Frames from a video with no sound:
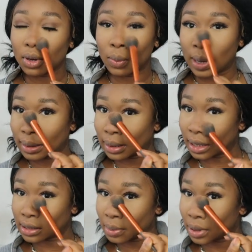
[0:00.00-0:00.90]
when
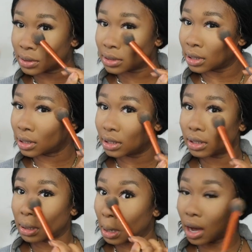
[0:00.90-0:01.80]
they're supposed to
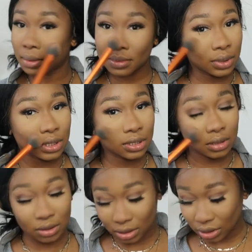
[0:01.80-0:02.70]
come, which is
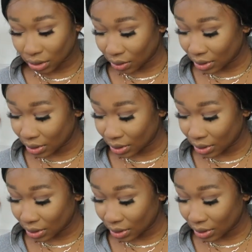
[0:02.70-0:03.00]
just